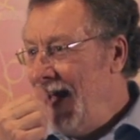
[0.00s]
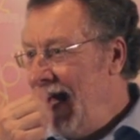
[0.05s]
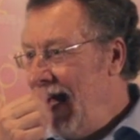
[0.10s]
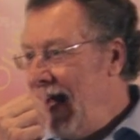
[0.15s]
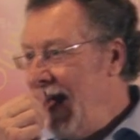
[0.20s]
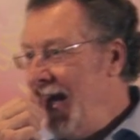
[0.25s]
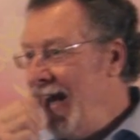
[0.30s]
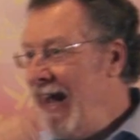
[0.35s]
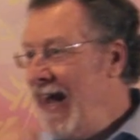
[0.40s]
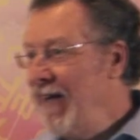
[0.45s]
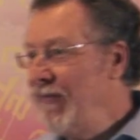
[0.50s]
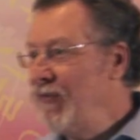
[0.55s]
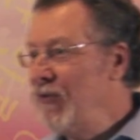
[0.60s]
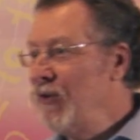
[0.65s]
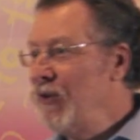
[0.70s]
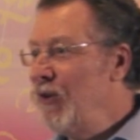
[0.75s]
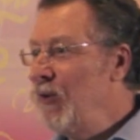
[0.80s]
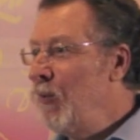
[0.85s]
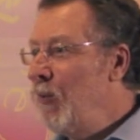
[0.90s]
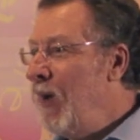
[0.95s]
And
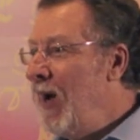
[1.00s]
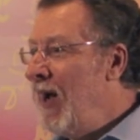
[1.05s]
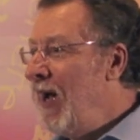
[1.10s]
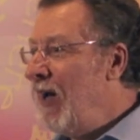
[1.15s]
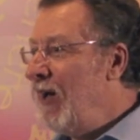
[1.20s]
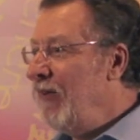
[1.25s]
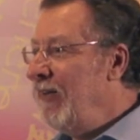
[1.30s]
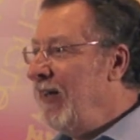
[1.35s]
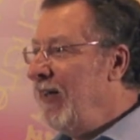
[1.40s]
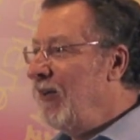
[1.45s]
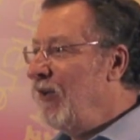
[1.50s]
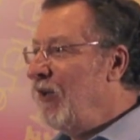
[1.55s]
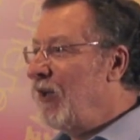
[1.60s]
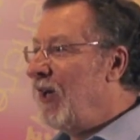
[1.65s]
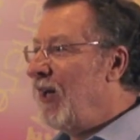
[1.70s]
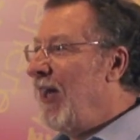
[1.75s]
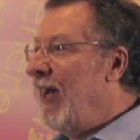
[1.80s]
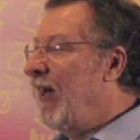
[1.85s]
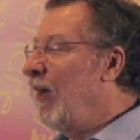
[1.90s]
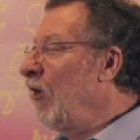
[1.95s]
after a while, they
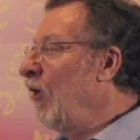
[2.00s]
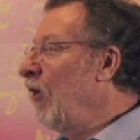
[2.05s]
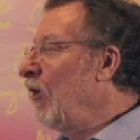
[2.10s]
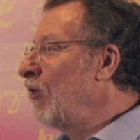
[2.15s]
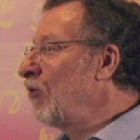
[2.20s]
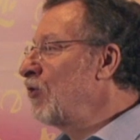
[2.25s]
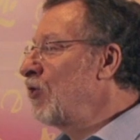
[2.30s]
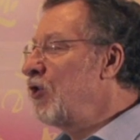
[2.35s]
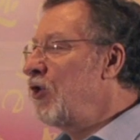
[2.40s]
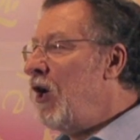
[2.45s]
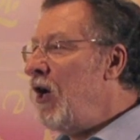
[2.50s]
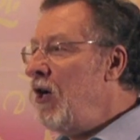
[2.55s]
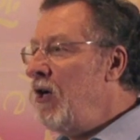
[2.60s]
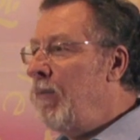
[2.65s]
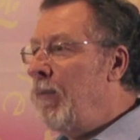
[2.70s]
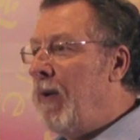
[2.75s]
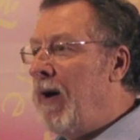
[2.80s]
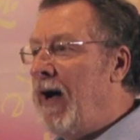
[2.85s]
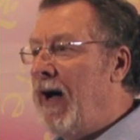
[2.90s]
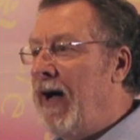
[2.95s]
look like little
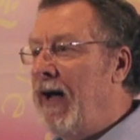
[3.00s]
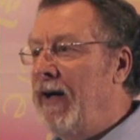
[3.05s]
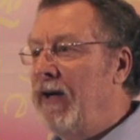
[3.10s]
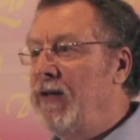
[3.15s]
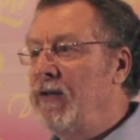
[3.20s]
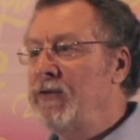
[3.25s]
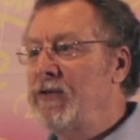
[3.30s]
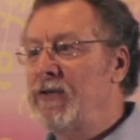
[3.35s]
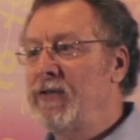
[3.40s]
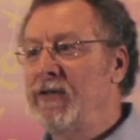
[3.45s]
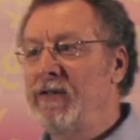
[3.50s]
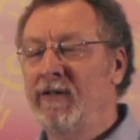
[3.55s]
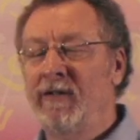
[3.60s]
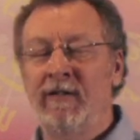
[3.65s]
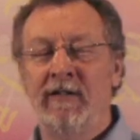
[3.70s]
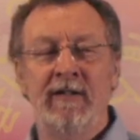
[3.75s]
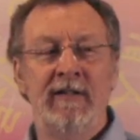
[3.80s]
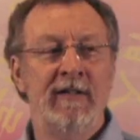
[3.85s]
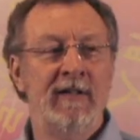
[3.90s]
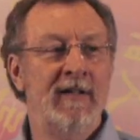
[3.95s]
junk piles,
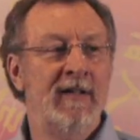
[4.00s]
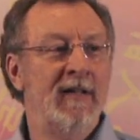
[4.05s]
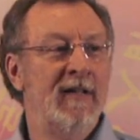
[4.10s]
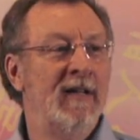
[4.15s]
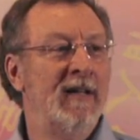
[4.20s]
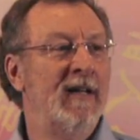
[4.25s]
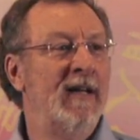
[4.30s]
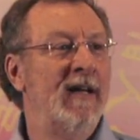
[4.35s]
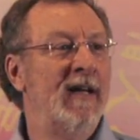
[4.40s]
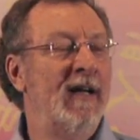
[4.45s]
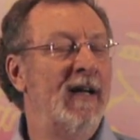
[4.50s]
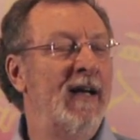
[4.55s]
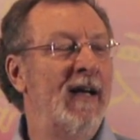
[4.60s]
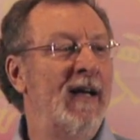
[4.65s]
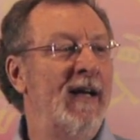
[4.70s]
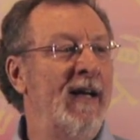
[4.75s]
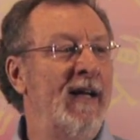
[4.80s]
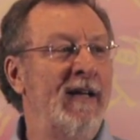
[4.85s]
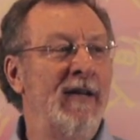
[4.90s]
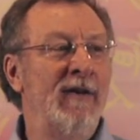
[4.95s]

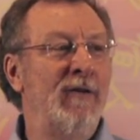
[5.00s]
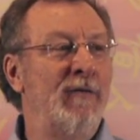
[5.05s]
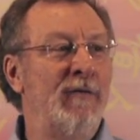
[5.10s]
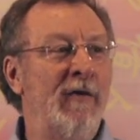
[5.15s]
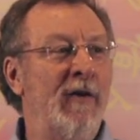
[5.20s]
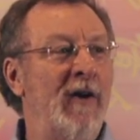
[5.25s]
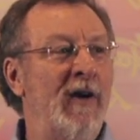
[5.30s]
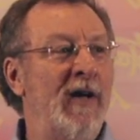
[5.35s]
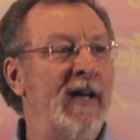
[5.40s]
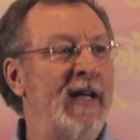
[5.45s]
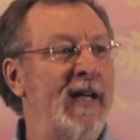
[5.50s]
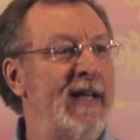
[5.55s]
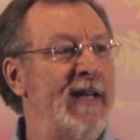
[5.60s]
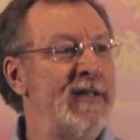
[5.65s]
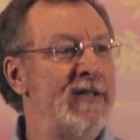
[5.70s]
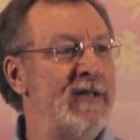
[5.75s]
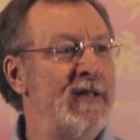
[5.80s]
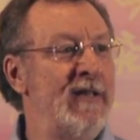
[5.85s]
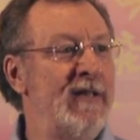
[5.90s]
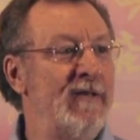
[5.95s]
and they're very
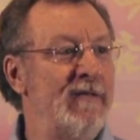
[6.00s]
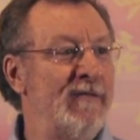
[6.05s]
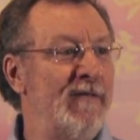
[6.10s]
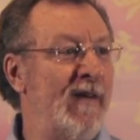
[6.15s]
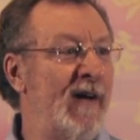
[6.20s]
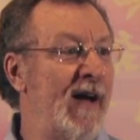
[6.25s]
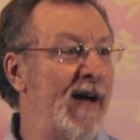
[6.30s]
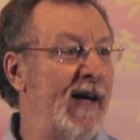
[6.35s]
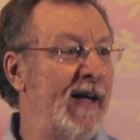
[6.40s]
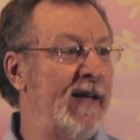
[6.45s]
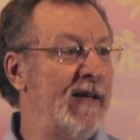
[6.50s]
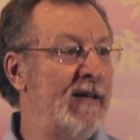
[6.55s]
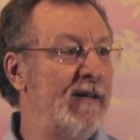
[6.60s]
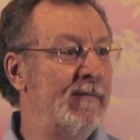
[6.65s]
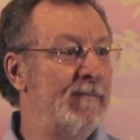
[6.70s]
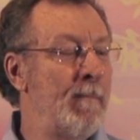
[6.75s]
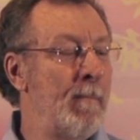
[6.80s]
easy to find.